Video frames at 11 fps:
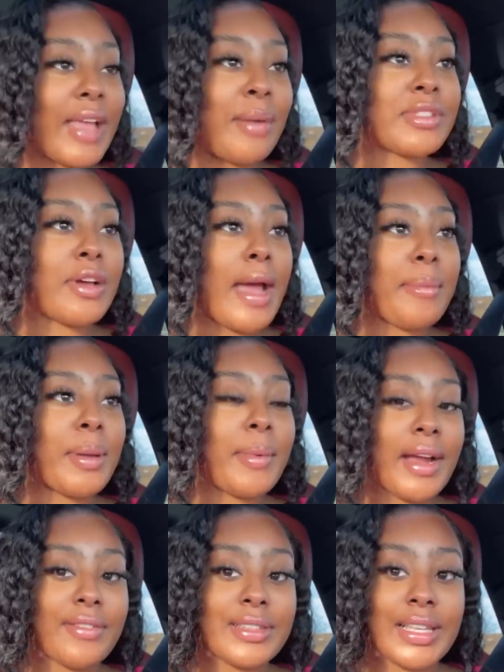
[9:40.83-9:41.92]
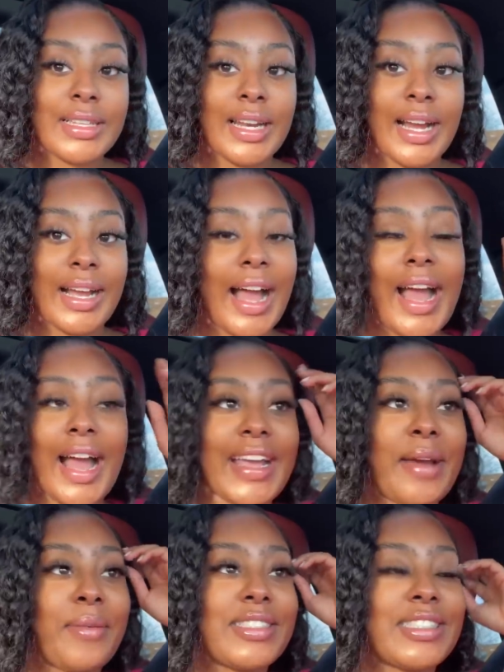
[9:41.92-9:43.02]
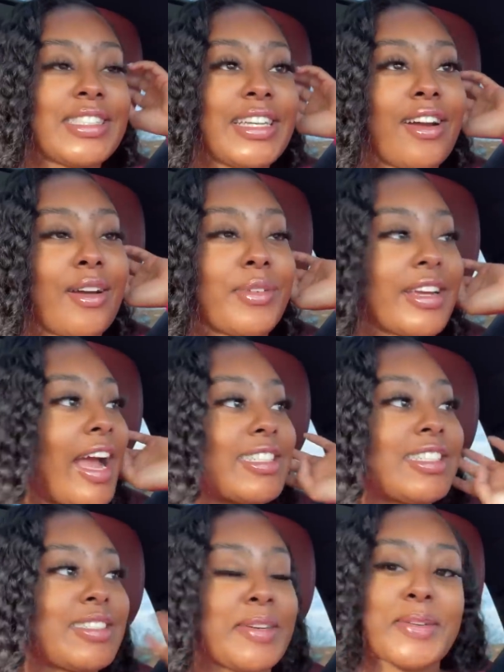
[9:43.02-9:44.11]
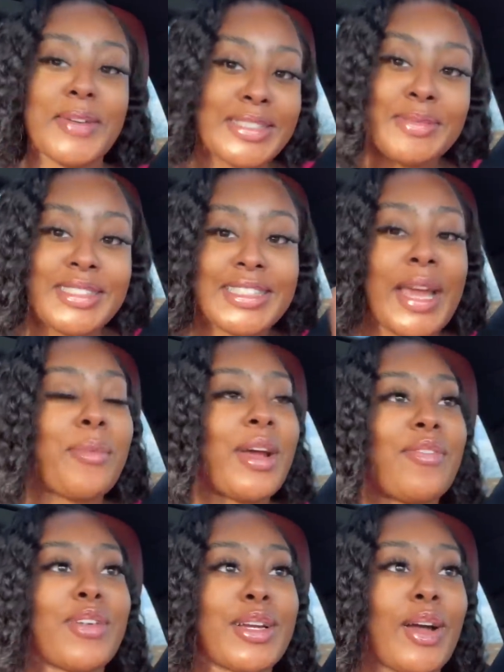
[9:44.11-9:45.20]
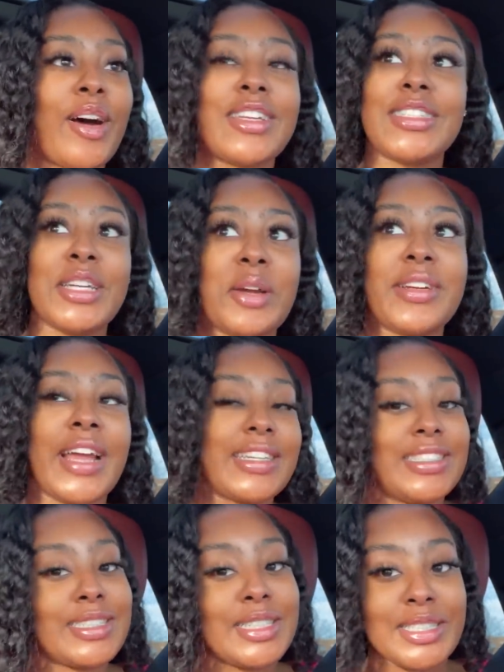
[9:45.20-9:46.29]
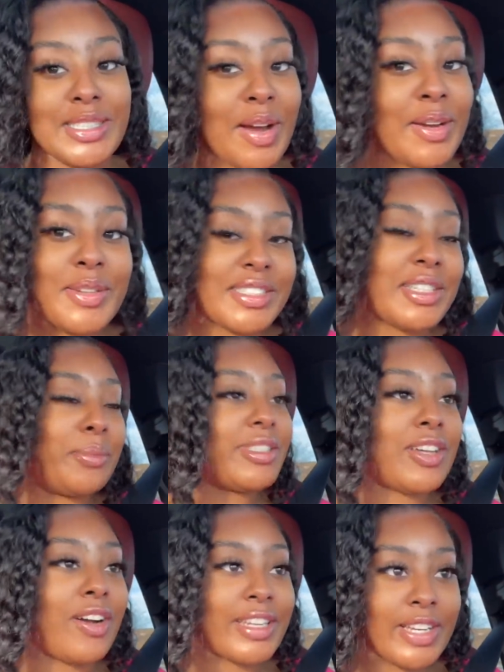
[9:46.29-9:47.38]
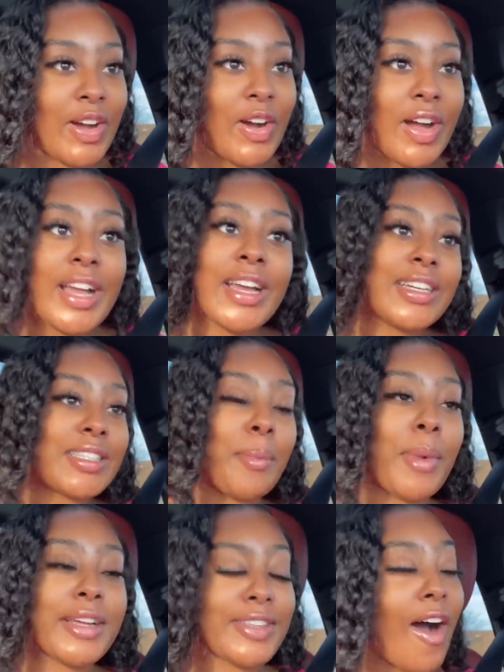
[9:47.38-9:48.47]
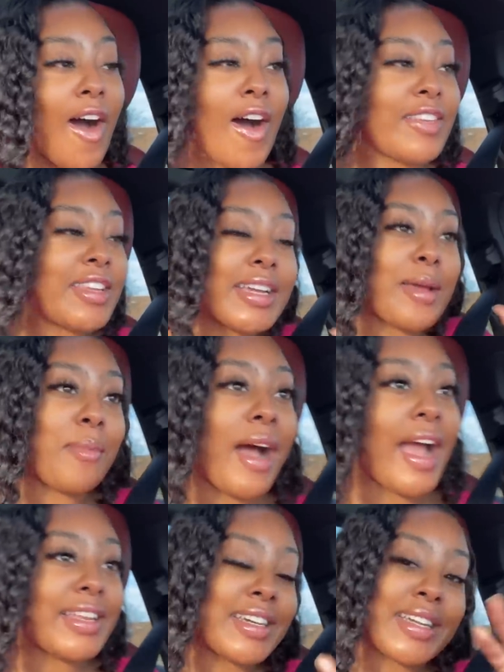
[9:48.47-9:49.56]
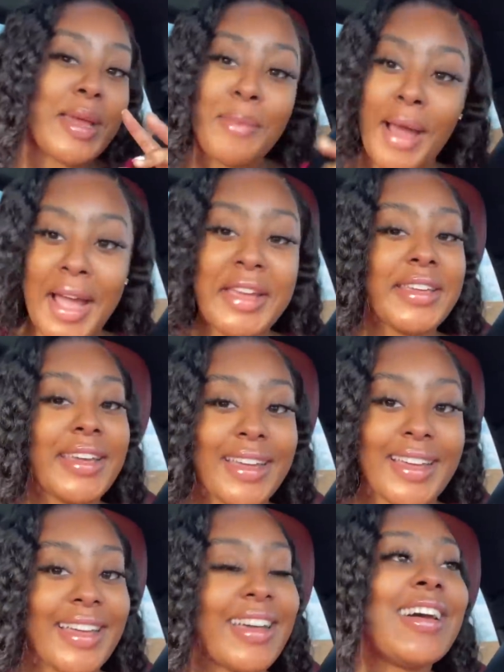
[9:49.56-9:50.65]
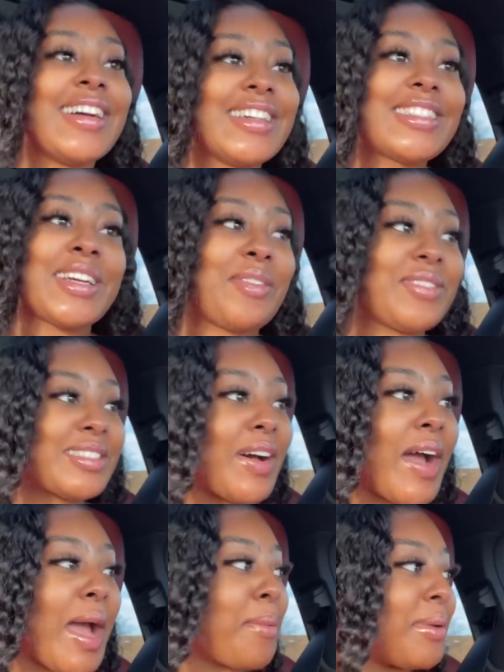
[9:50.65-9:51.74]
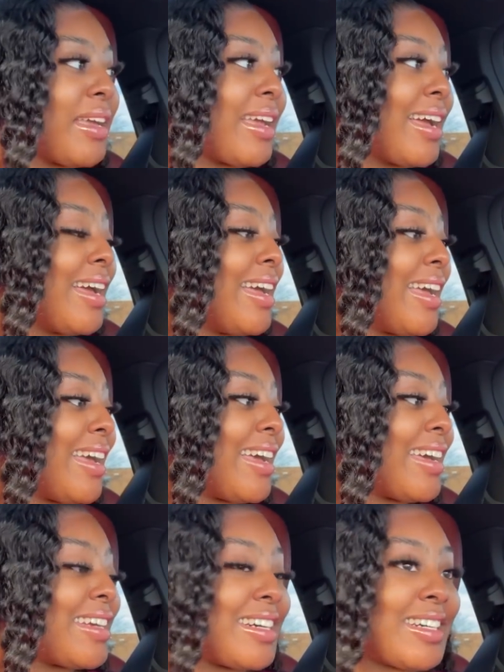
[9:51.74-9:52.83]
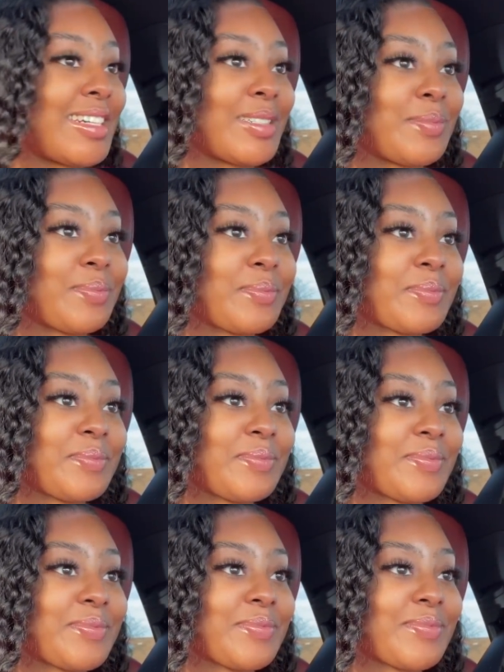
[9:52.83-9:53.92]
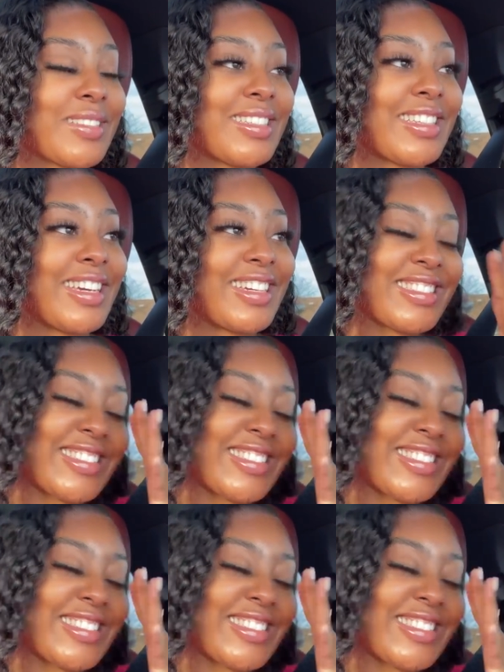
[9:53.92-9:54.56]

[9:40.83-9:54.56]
i'm so happy about everything that i got i can't wait to see her reactions on christmas can't wait for y'all to see her reactions because y'all know she gonna be talking to y'all I'm about y'all look at my look at my yeah she gonna be so happy and um yeah